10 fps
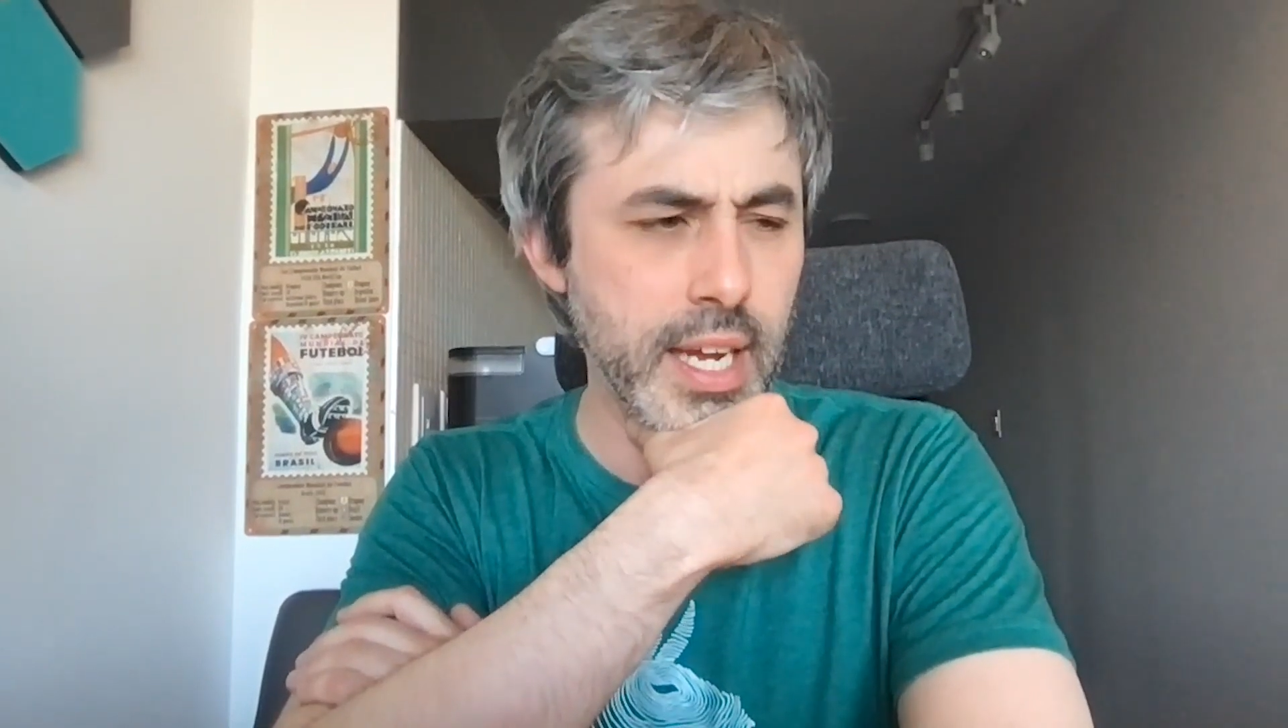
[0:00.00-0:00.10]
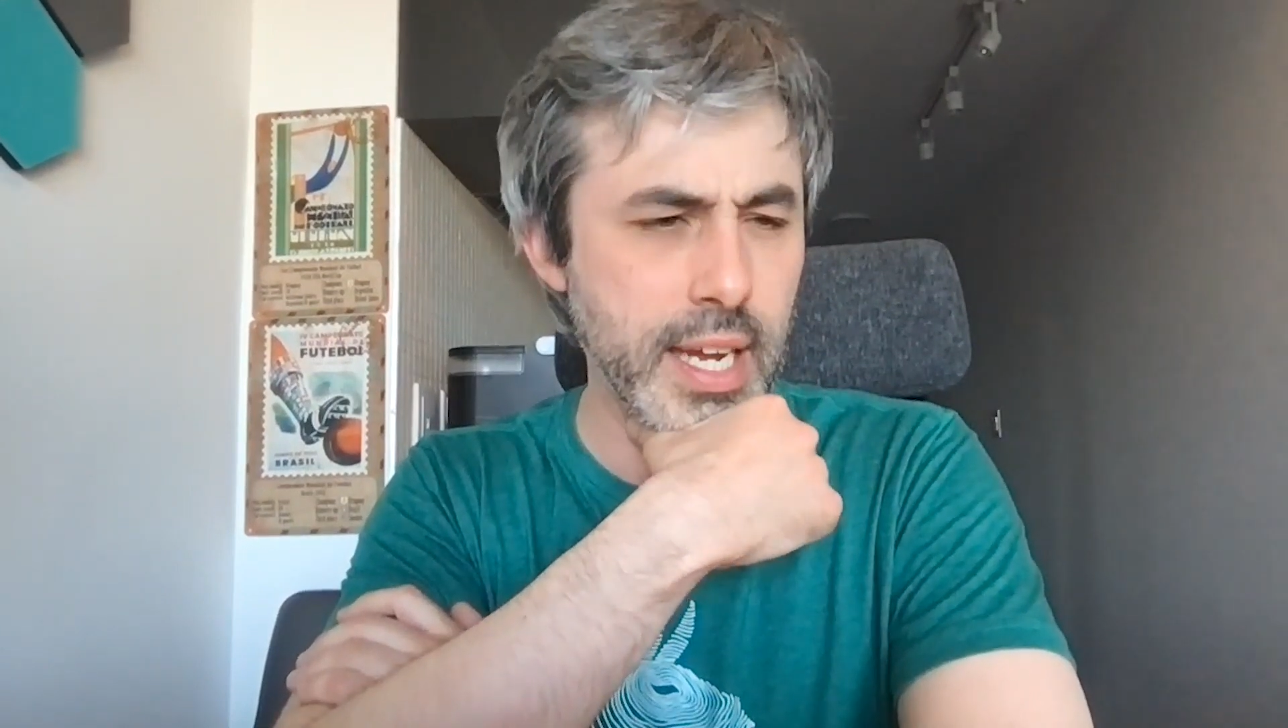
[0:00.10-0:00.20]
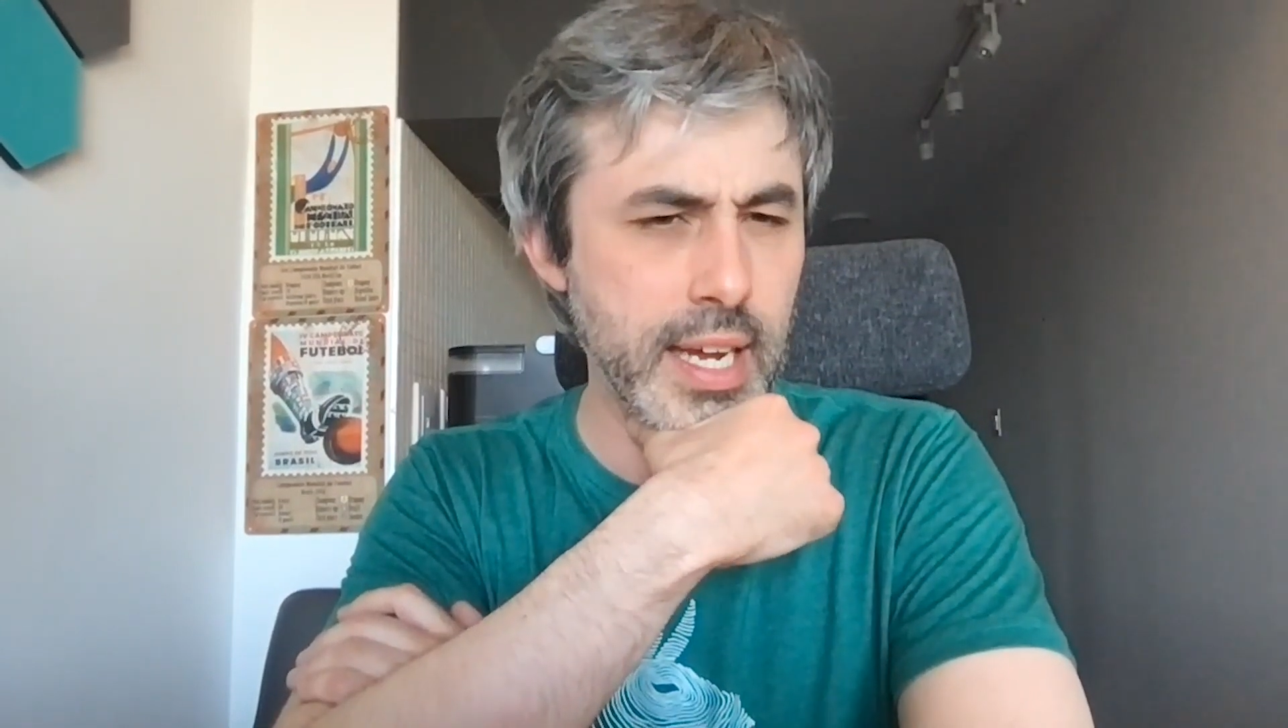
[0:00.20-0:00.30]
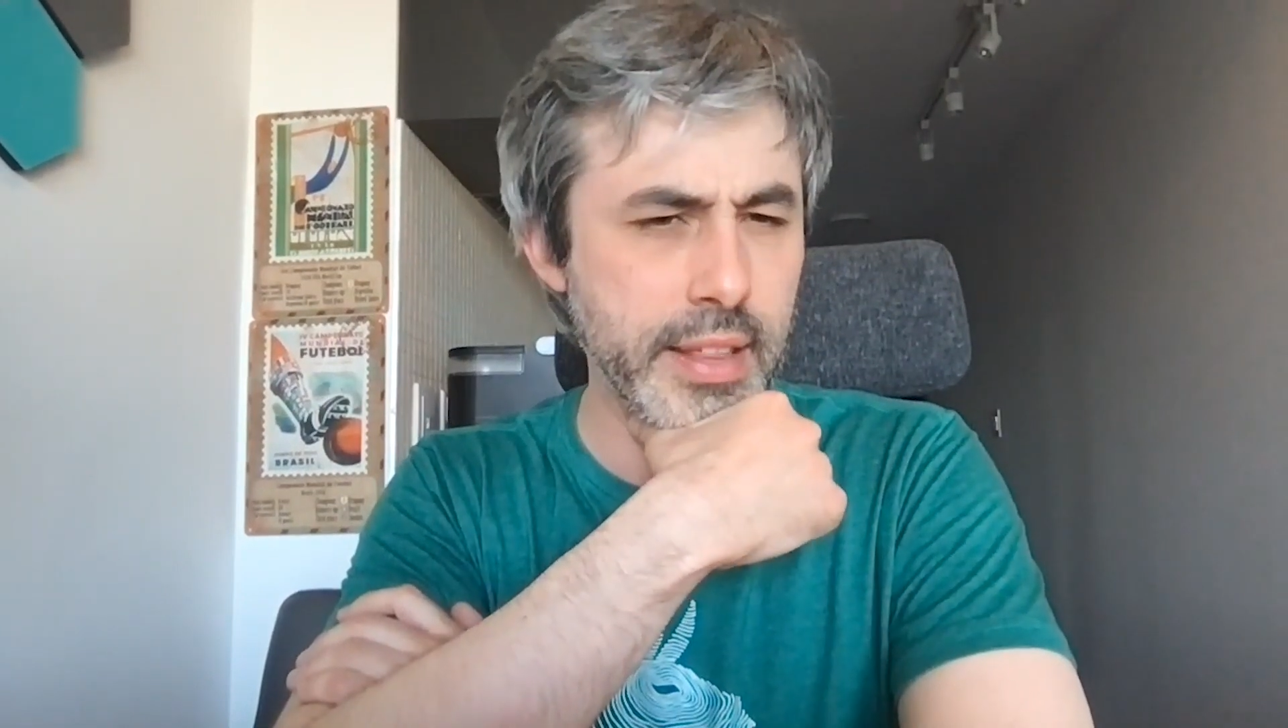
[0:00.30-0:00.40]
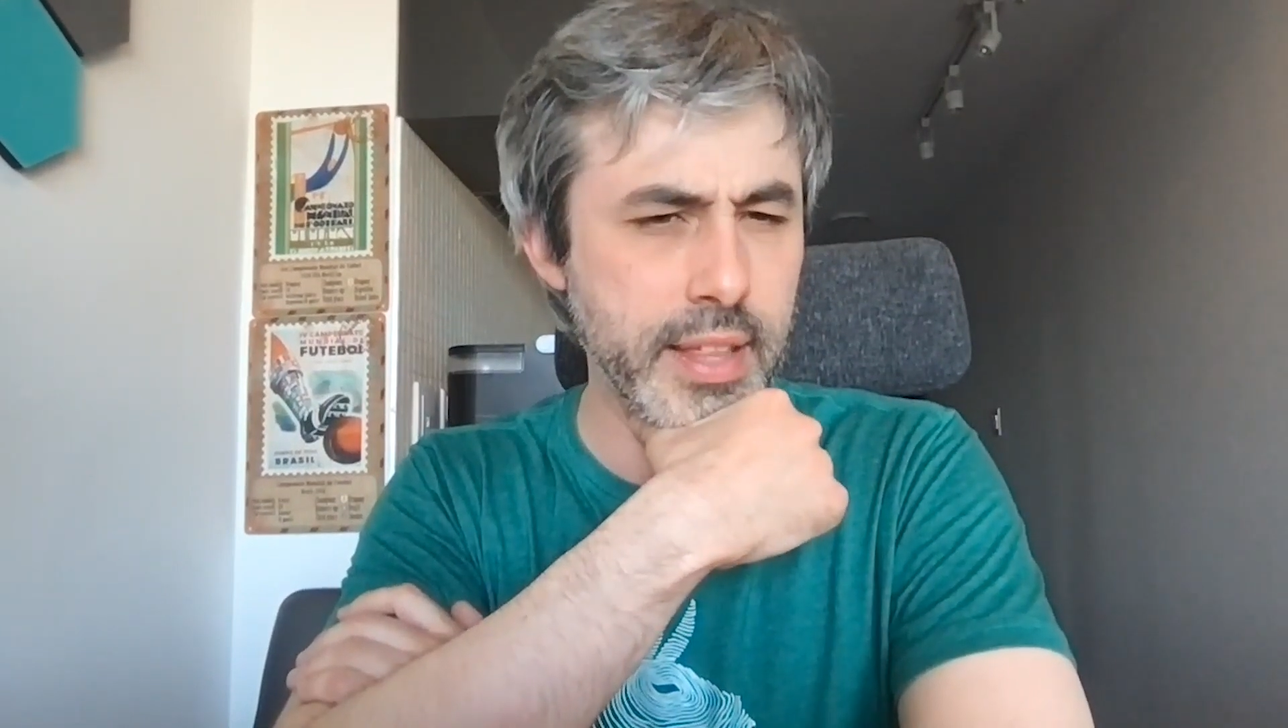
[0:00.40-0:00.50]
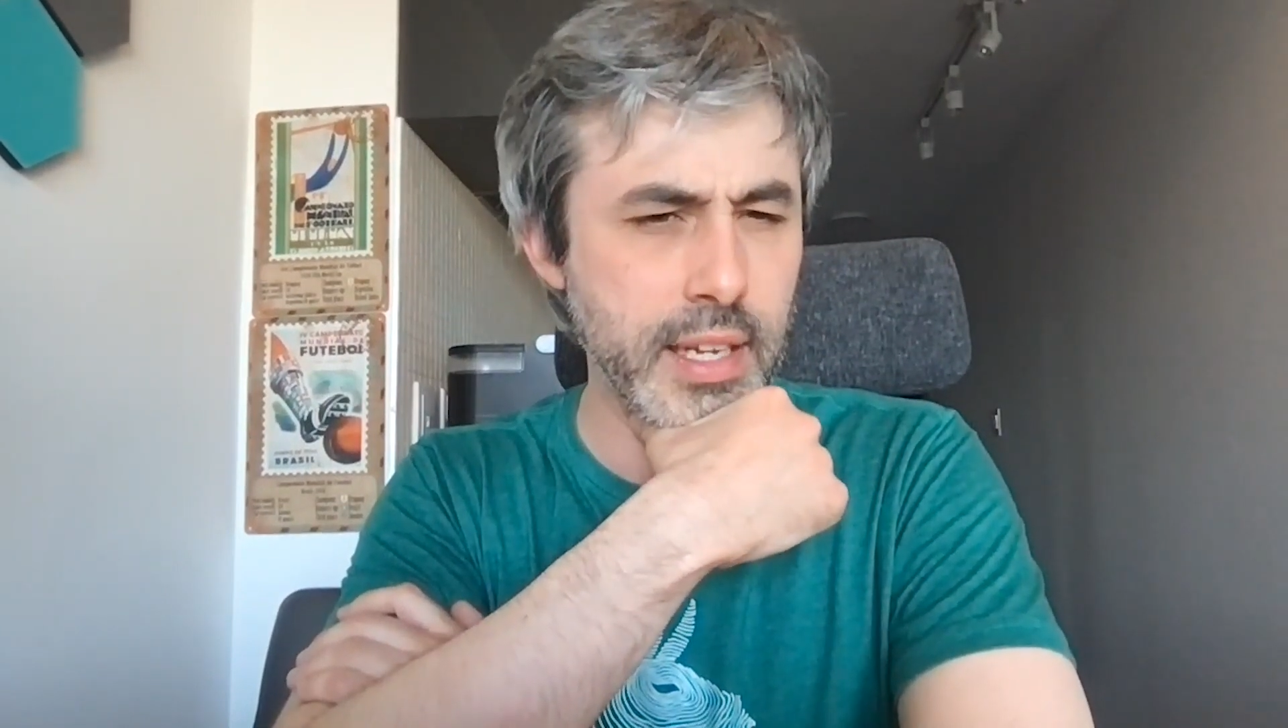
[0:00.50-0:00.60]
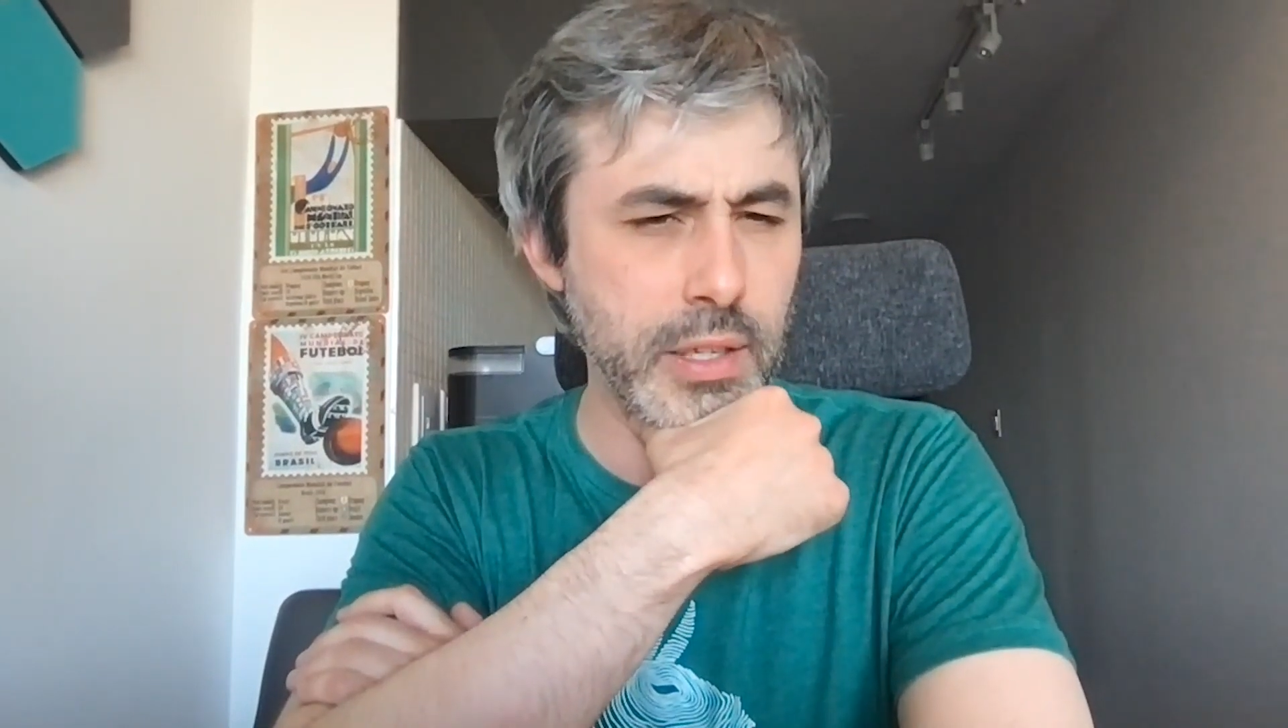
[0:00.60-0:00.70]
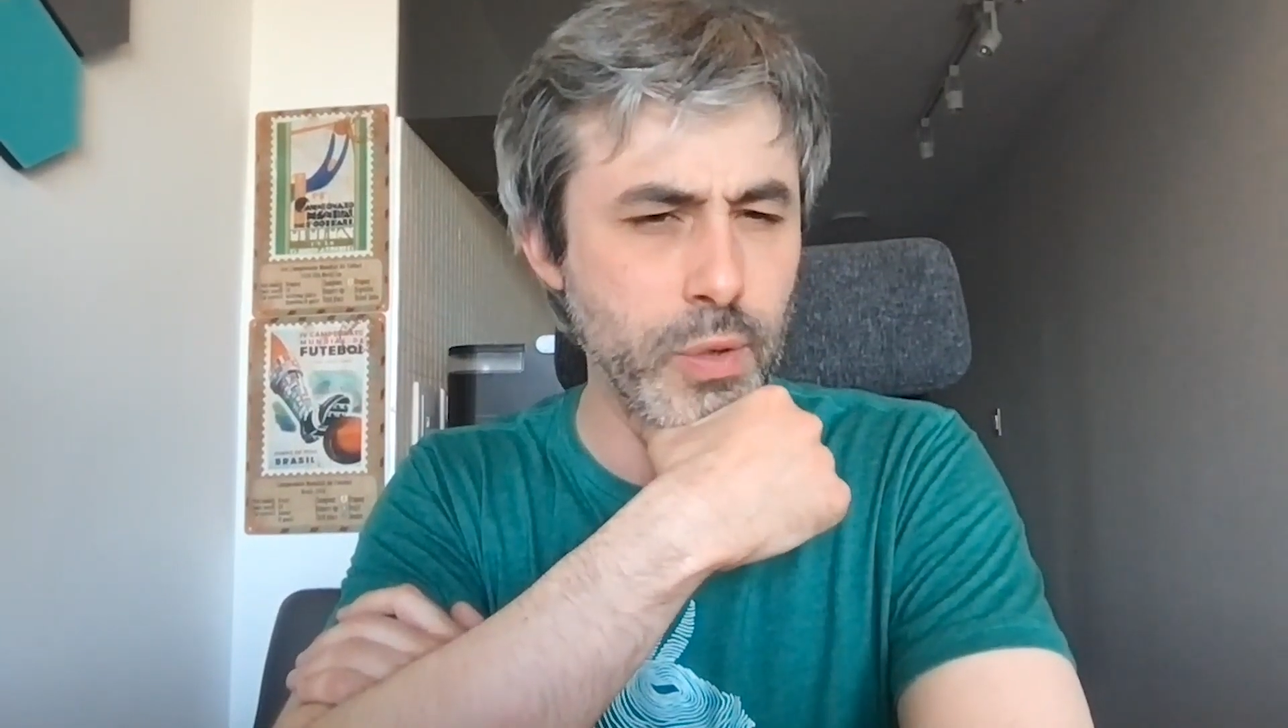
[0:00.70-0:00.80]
I think